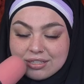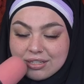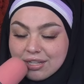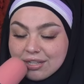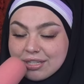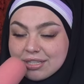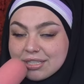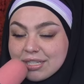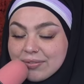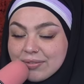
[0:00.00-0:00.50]

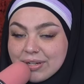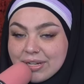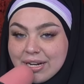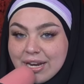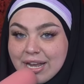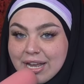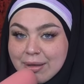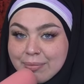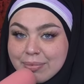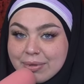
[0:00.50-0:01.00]
nothing's ever
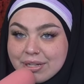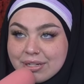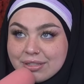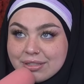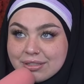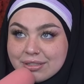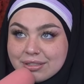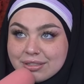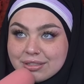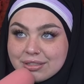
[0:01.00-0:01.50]
going to
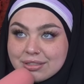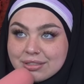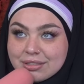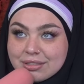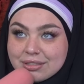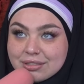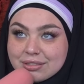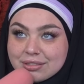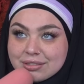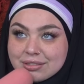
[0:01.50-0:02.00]
happen.
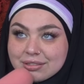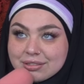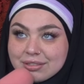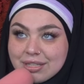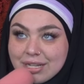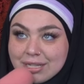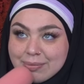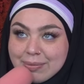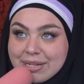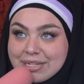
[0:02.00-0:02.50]

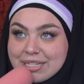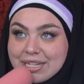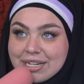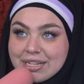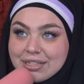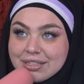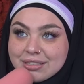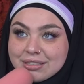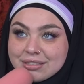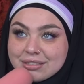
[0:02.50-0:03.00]
That's my
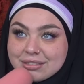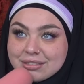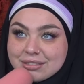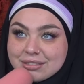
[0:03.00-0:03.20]
take.